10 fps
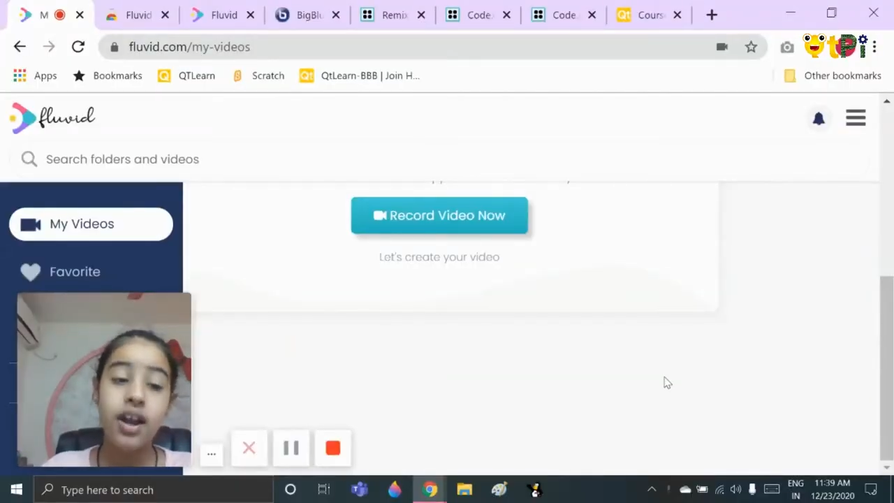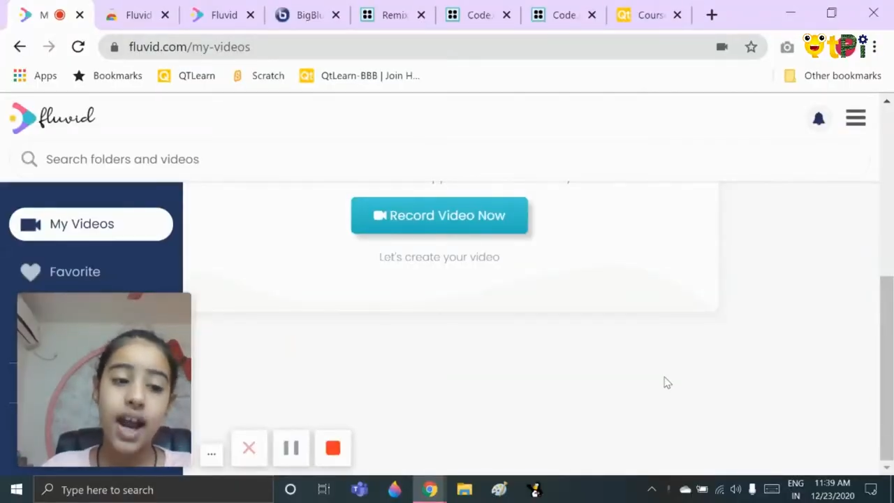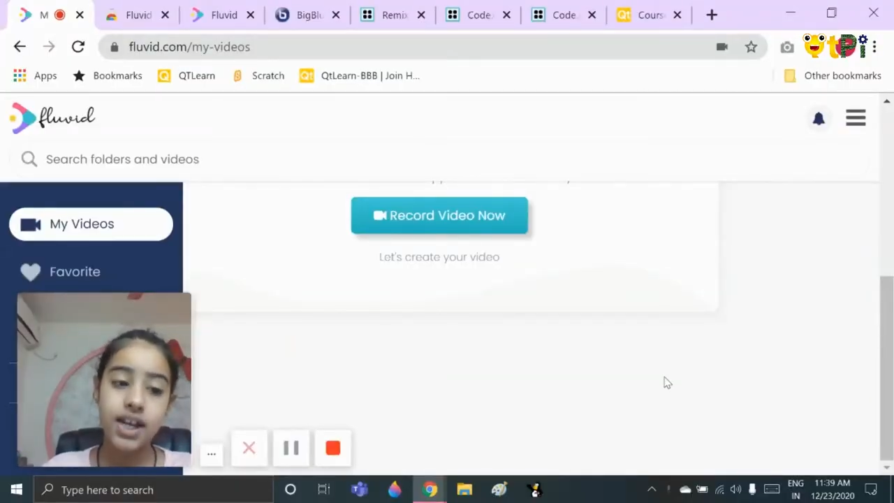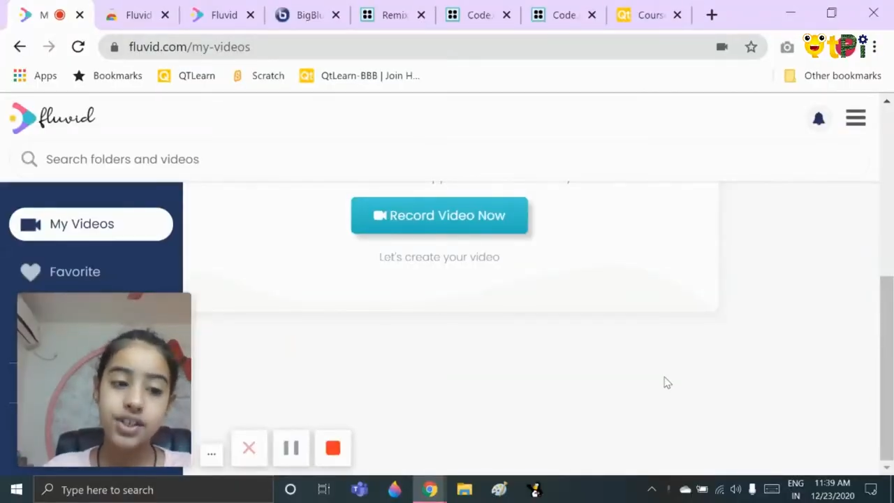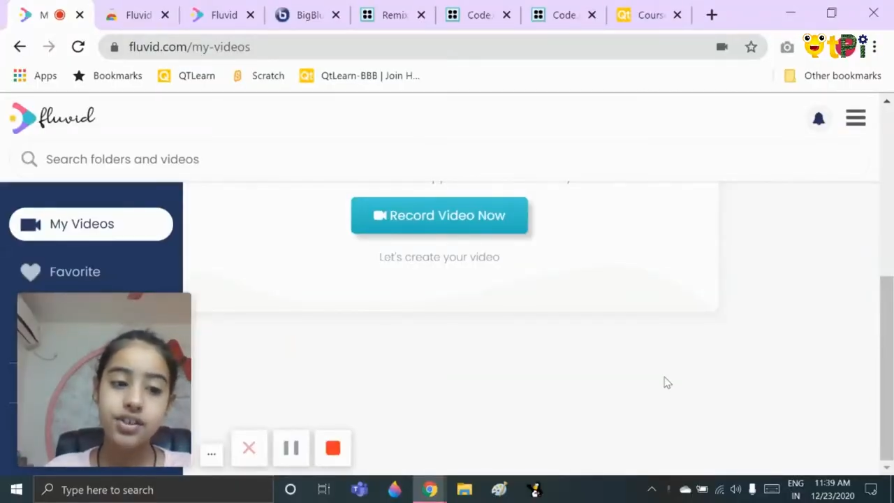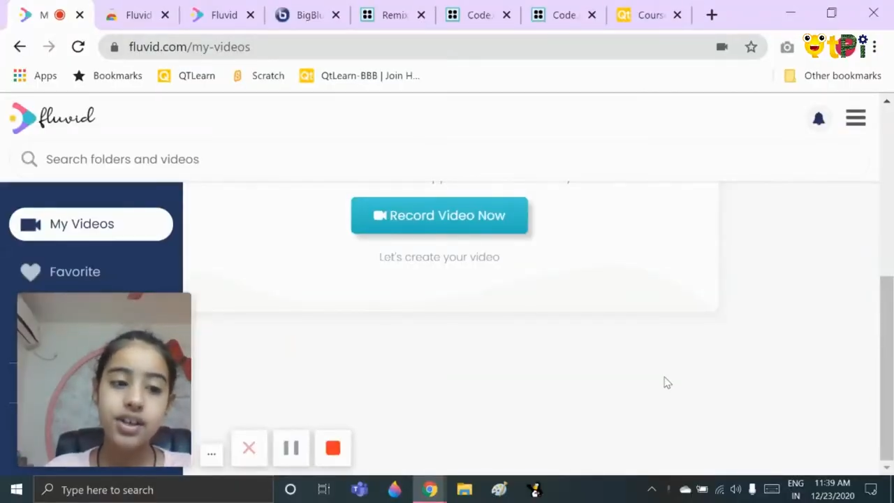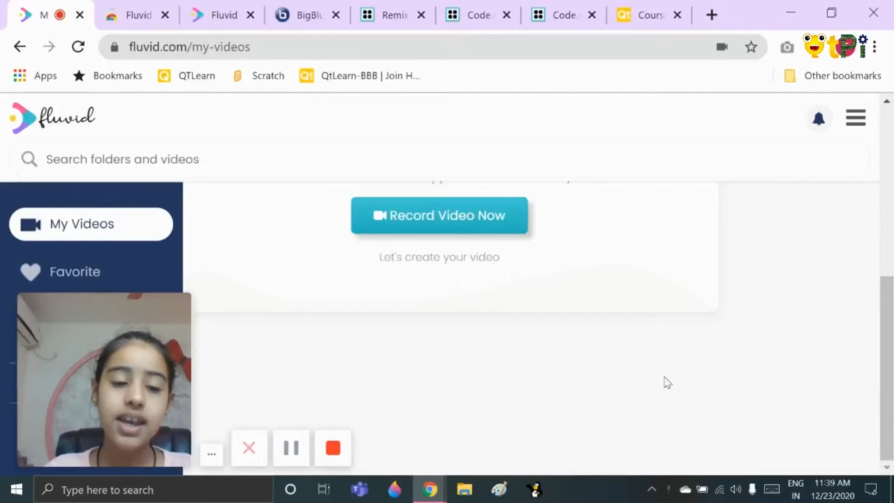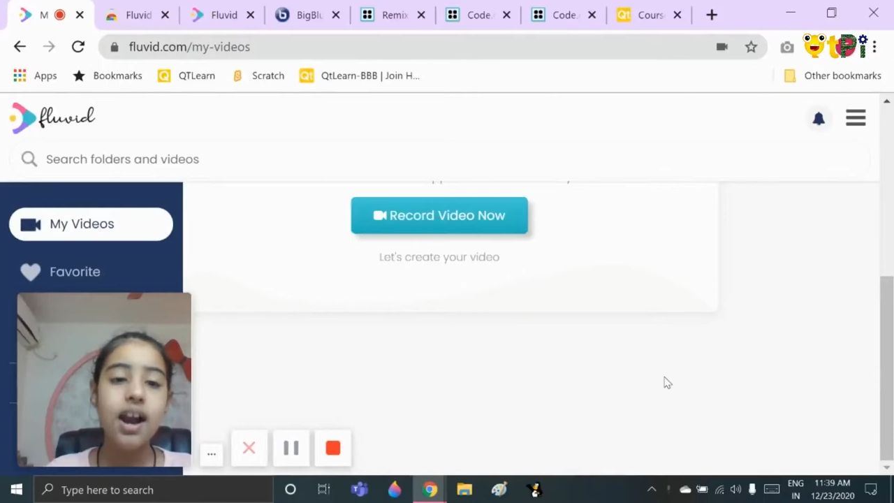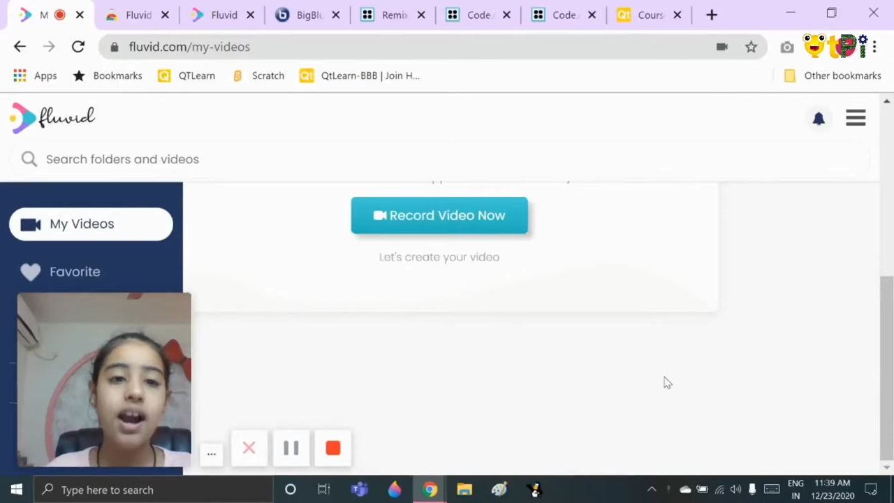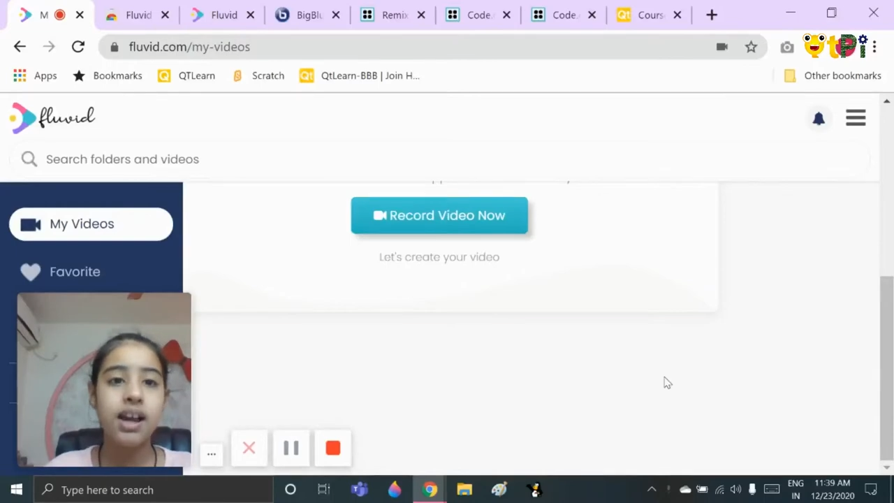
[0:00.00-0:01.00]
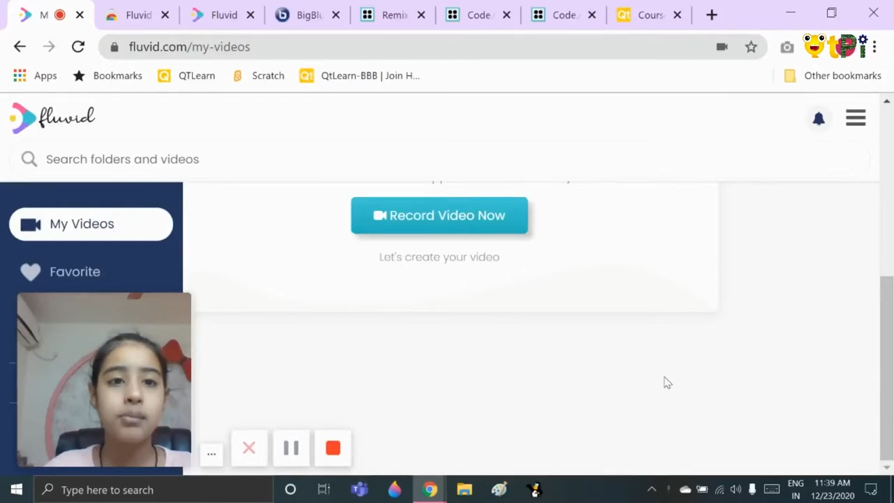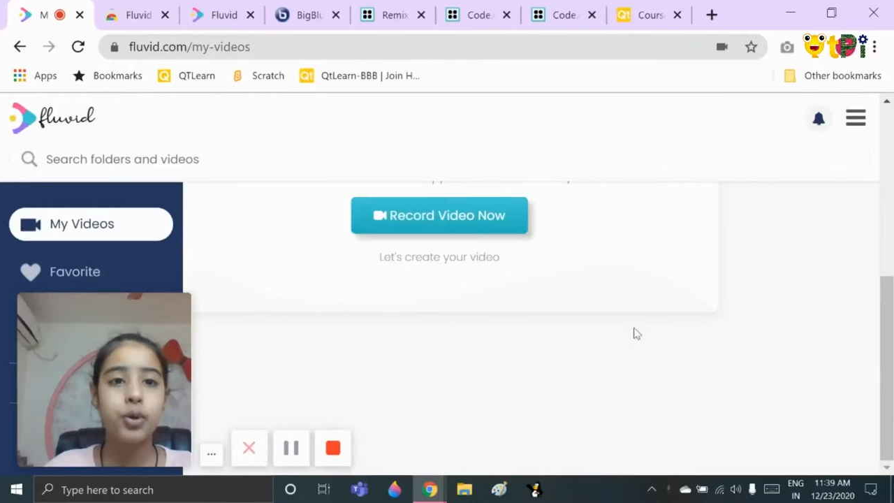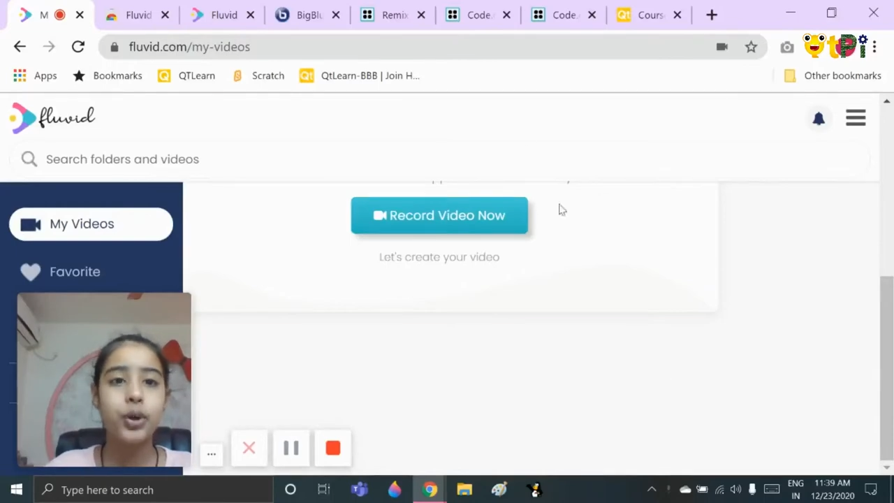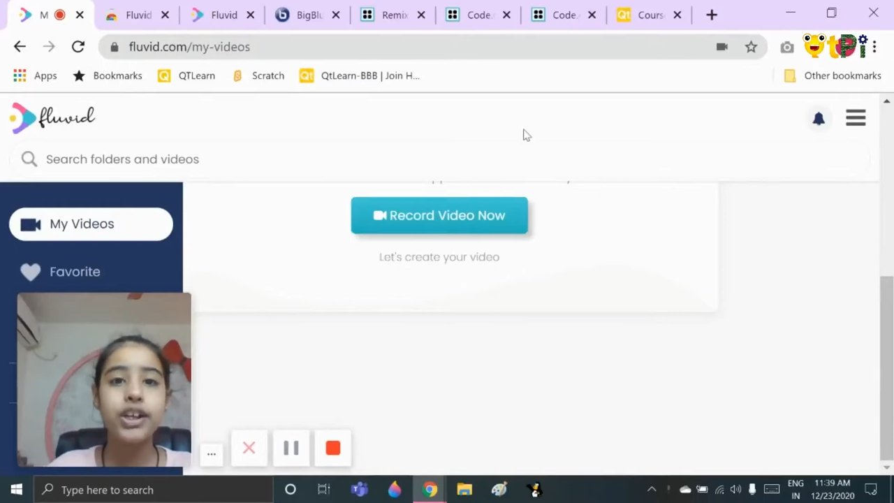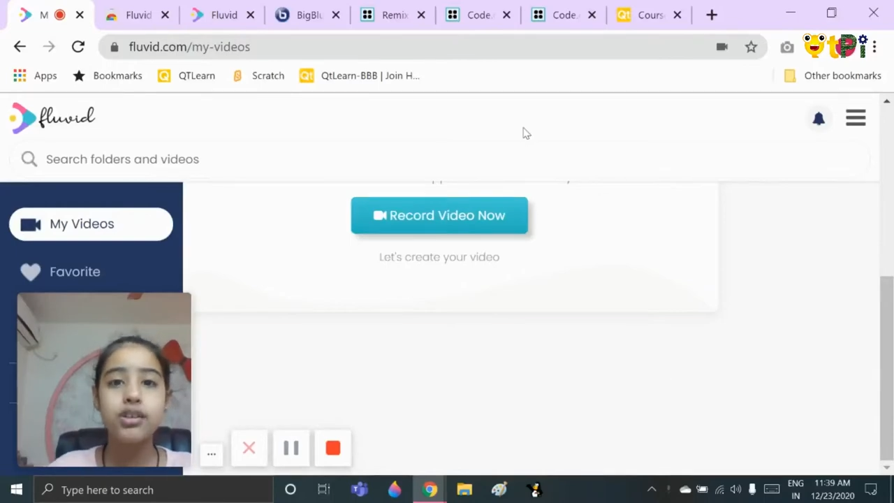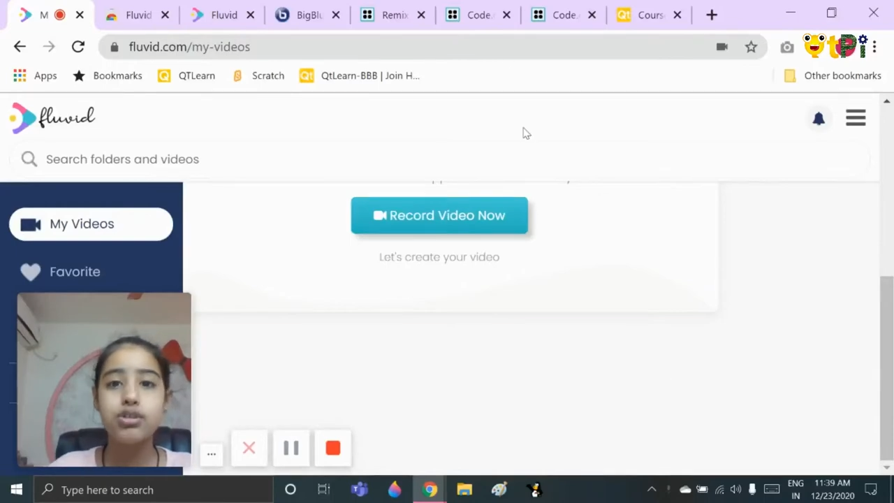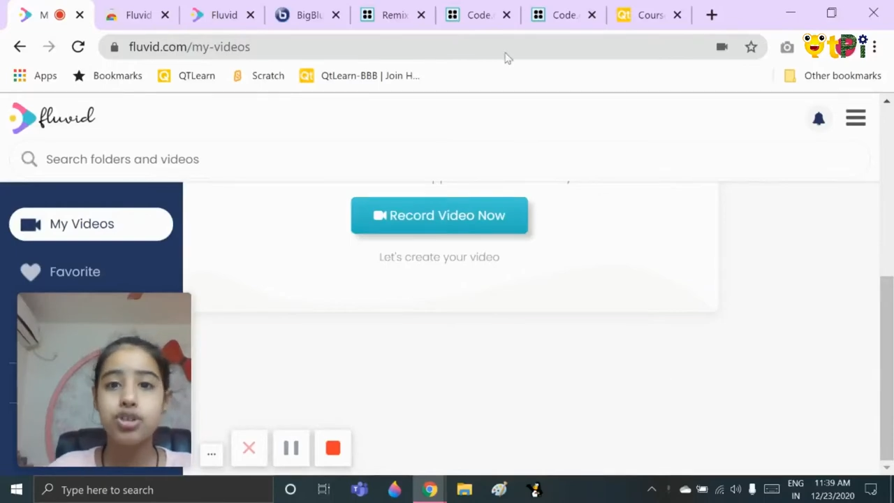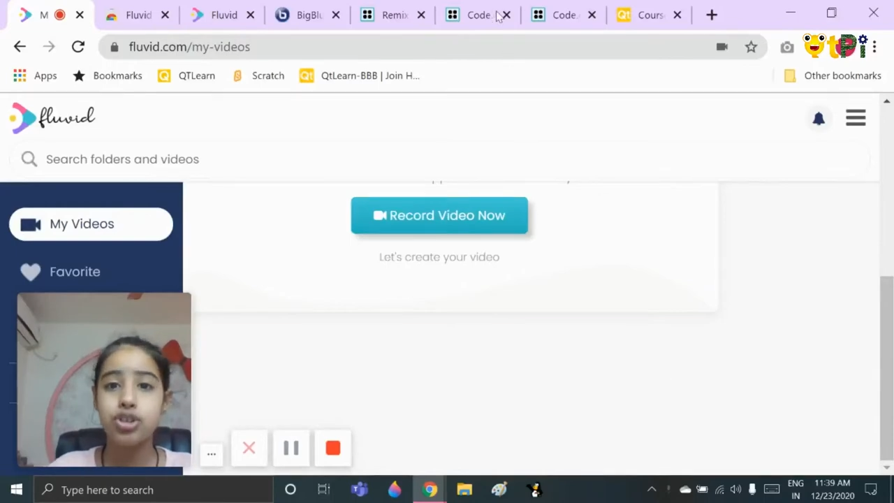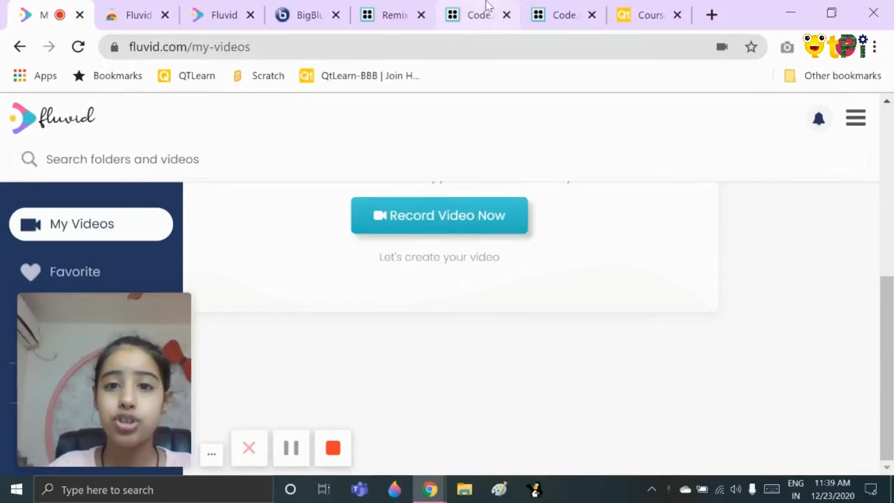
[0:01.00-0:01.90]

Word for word: and today I am going to show